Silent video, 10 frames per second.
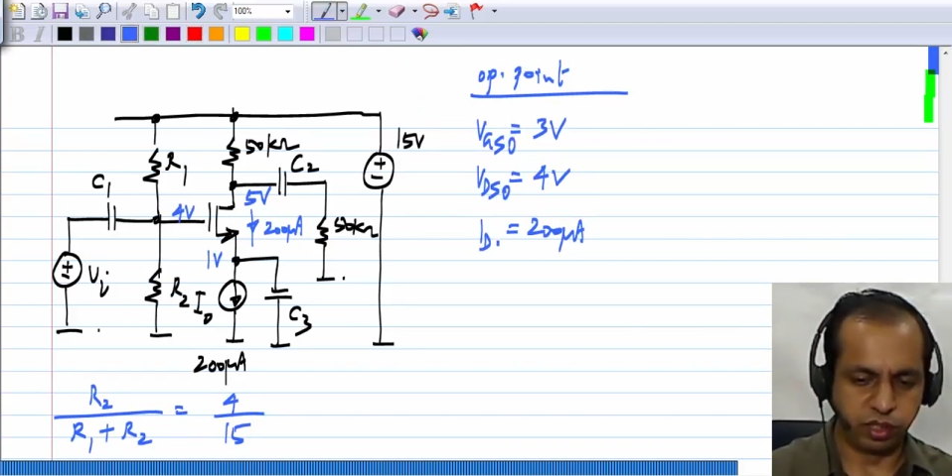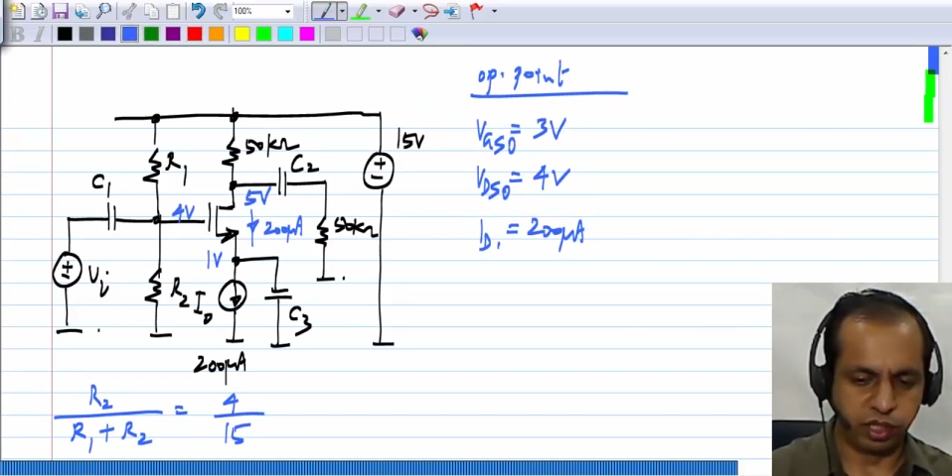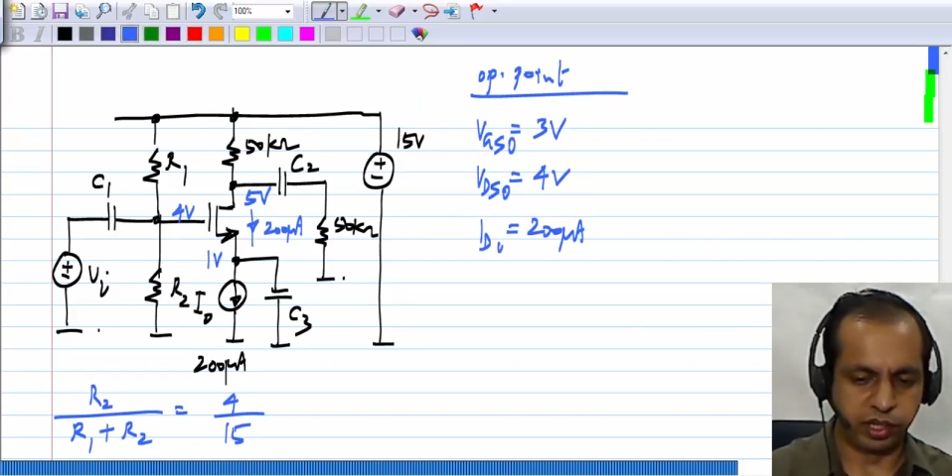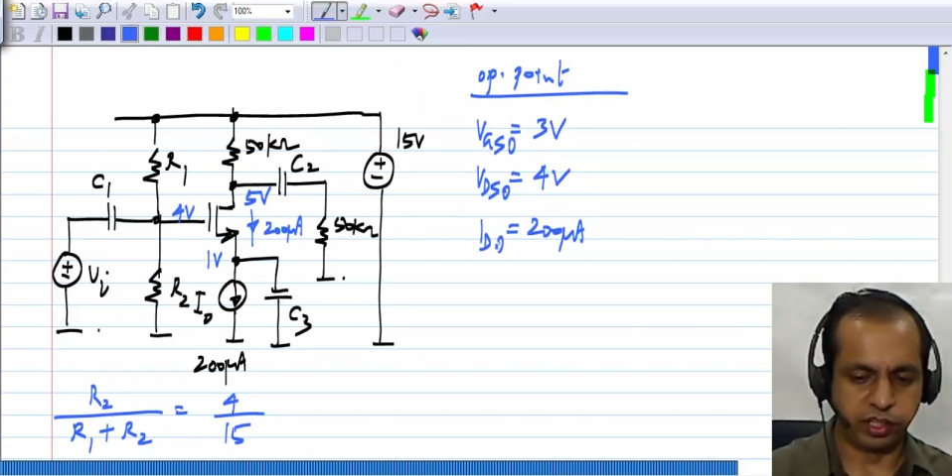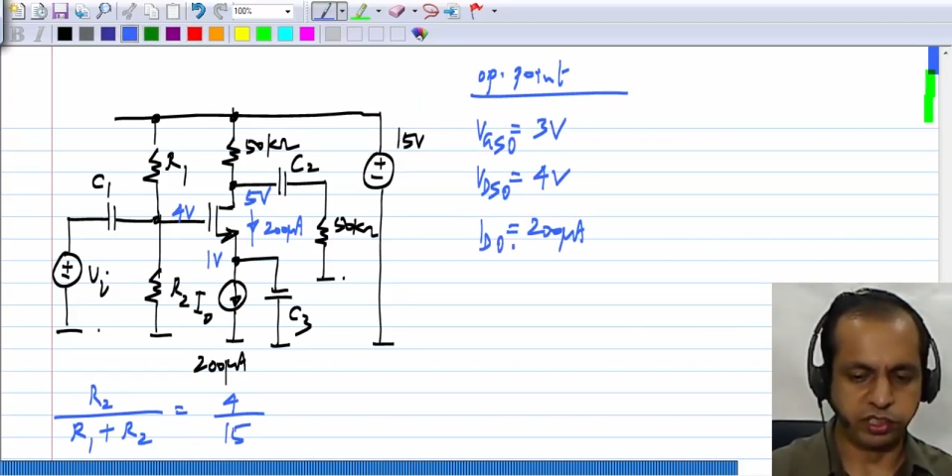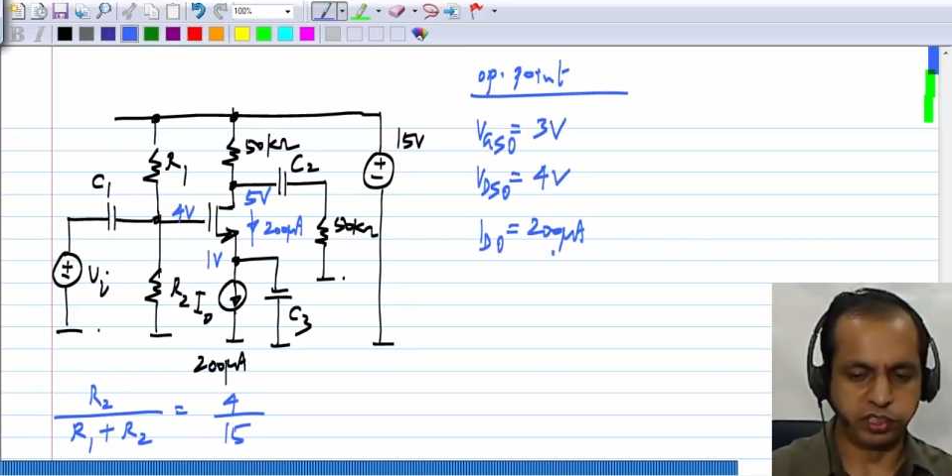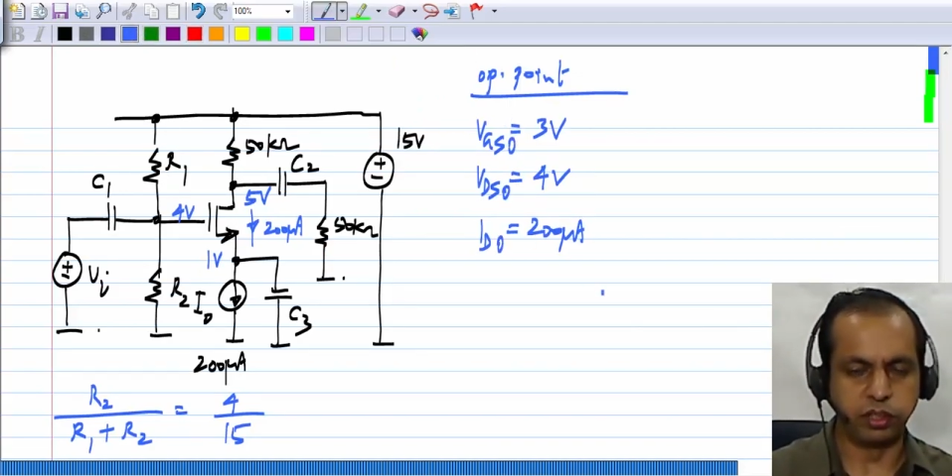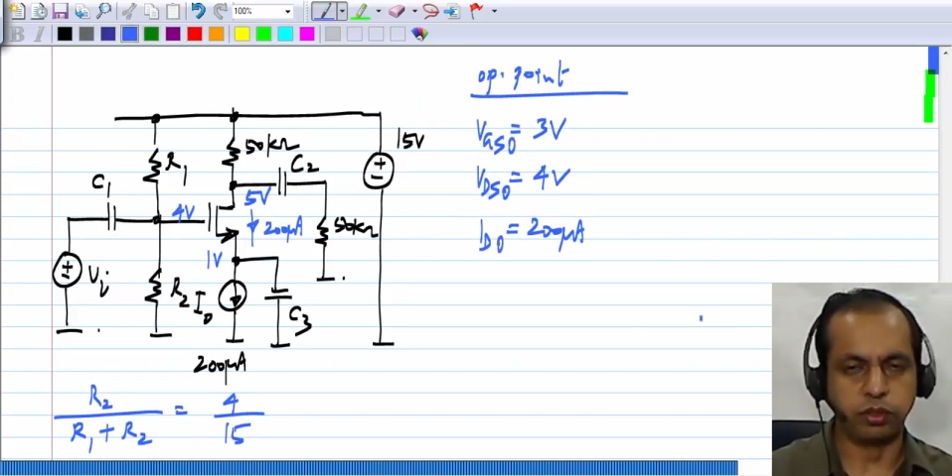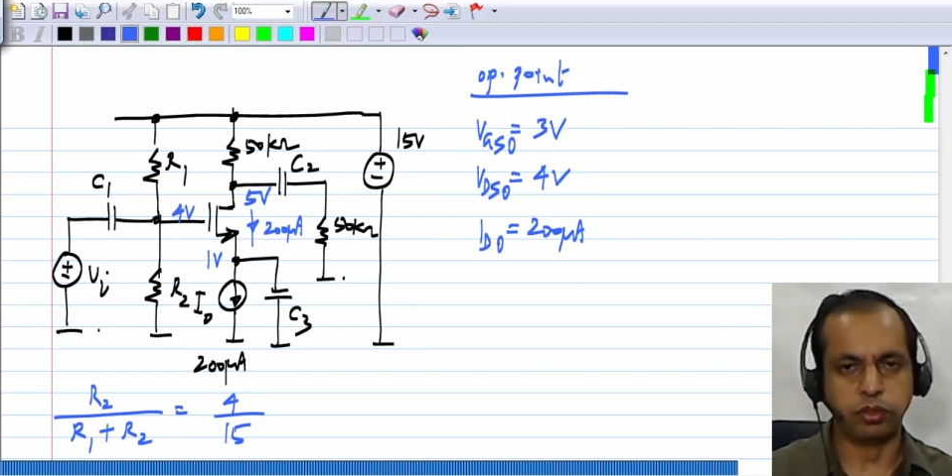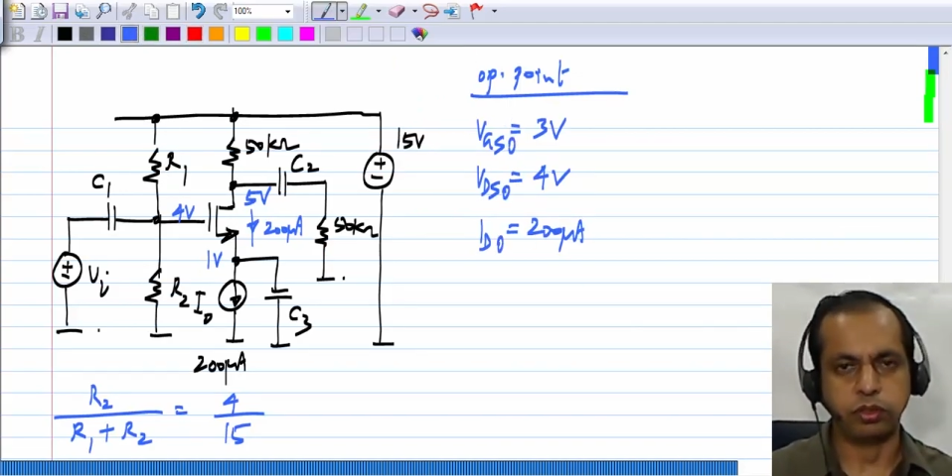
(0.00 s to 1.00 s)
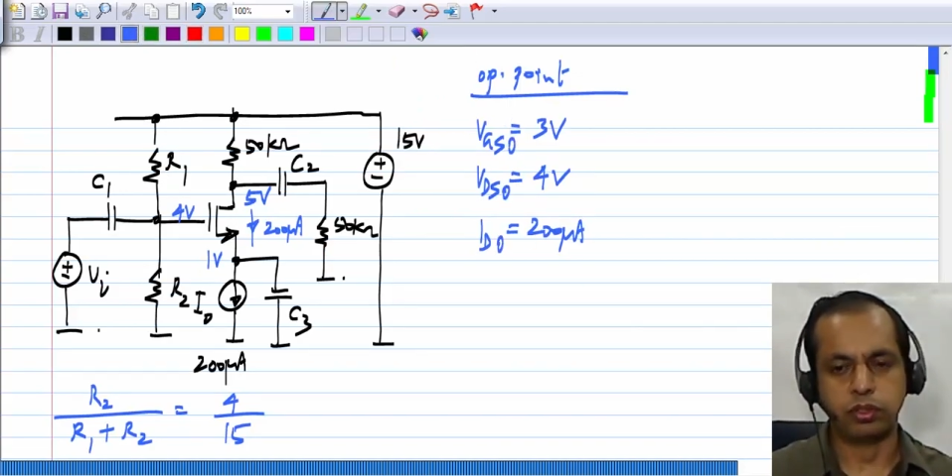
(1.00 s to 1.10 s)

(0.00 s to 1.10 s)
and ID 0,